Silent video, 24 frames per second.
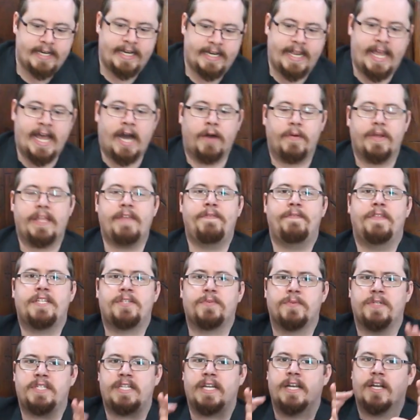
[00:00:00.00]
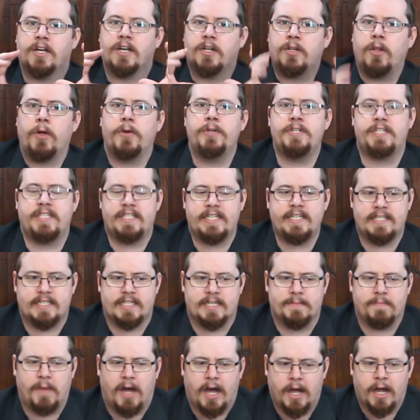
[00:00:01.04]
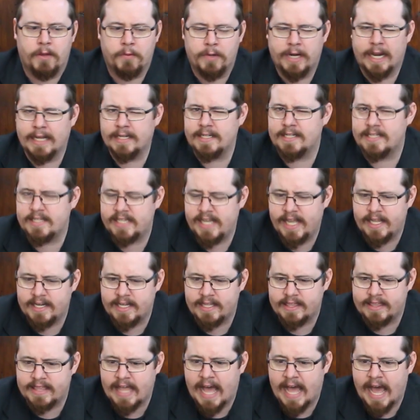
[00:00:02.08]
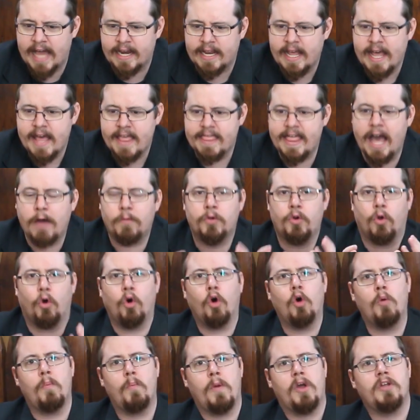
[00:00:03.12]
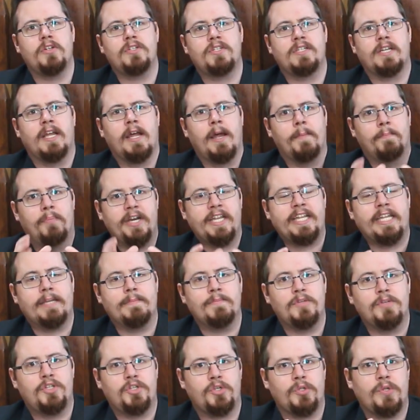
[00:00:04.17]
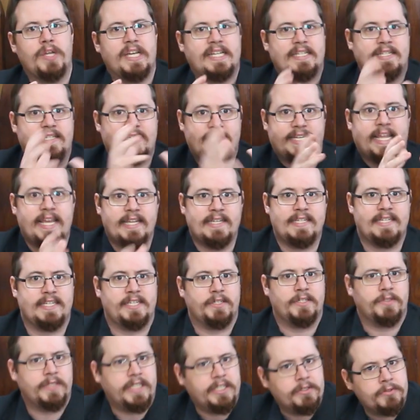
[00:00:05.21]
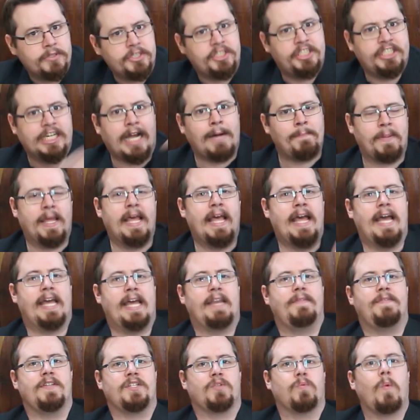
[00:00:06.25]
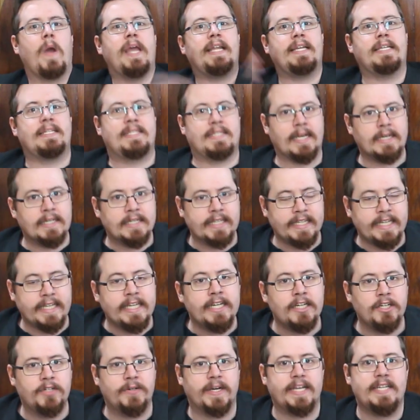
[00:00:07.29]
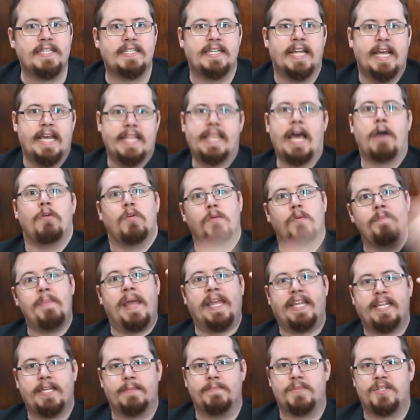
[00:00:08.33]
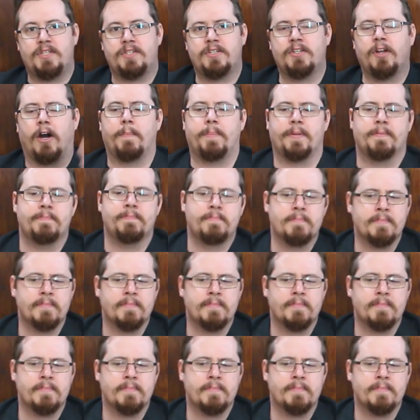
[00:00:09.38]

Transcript: Now, if this was in a closed system, I would understand it that that would almost bring him to a standstill. He'll jump, and if his weight is suddenly increased, that would make him stop.